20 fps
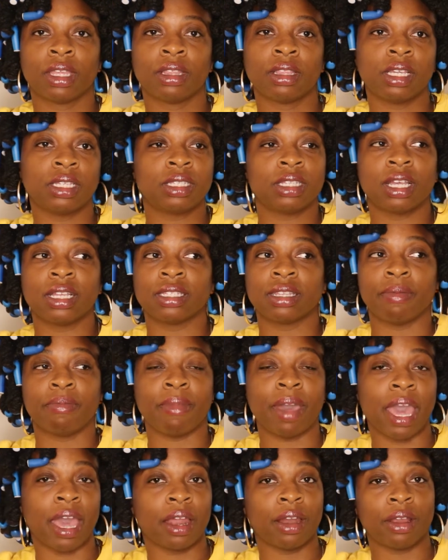this doesn't
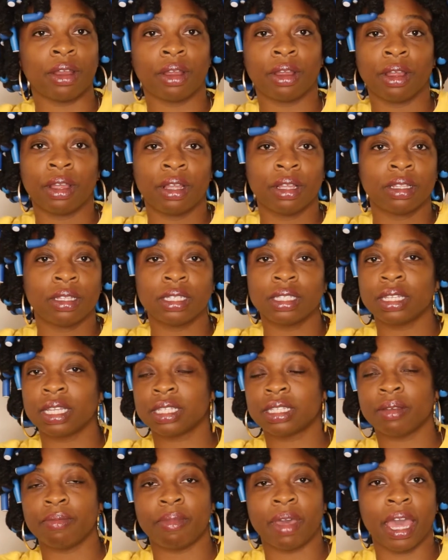matter. This
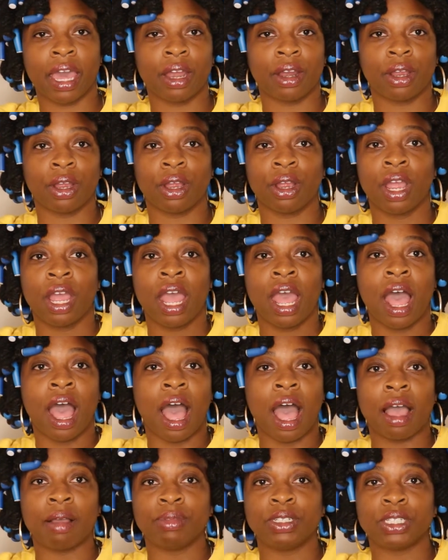doesn't matter.
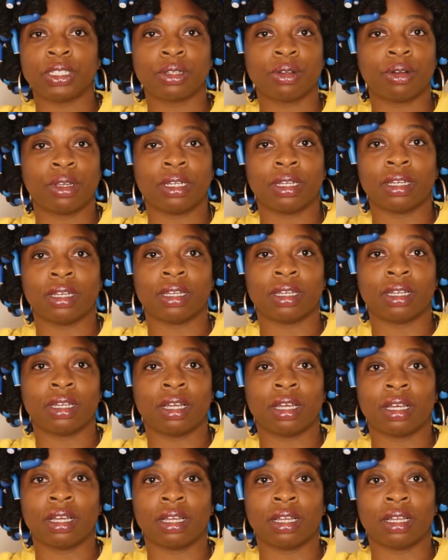I'm just going
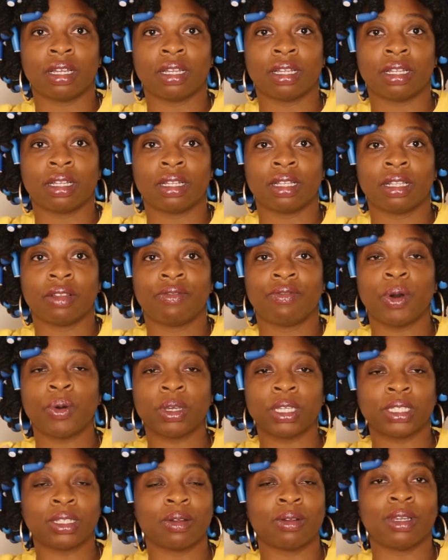to,
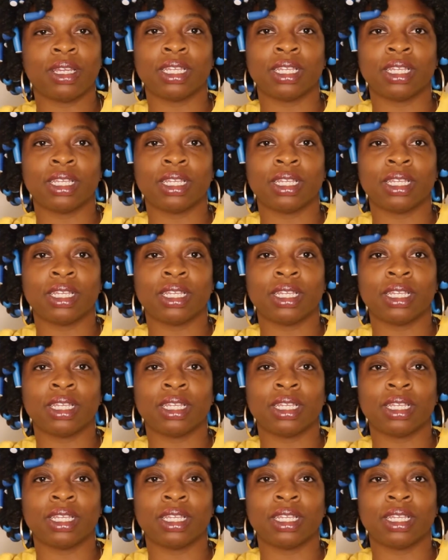focus on